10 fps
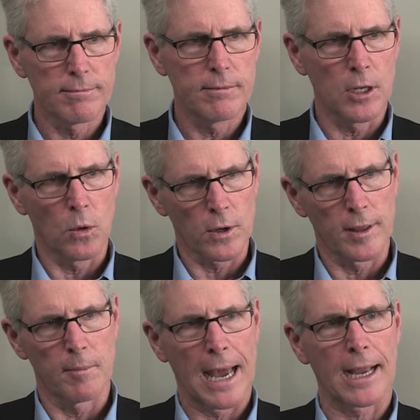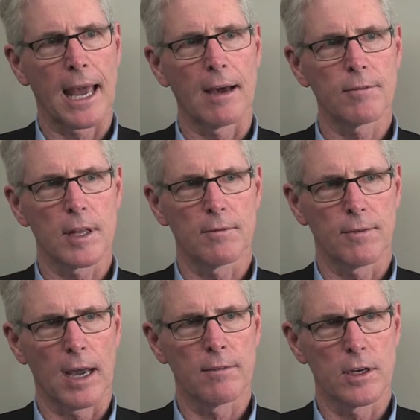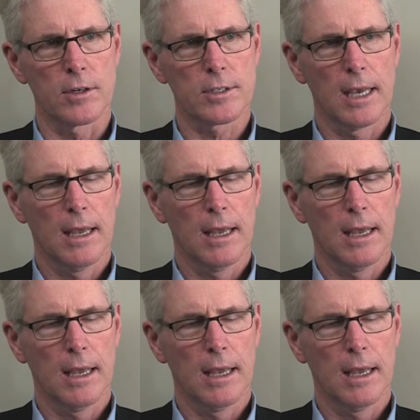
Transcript: we're in the back half of that 5 years.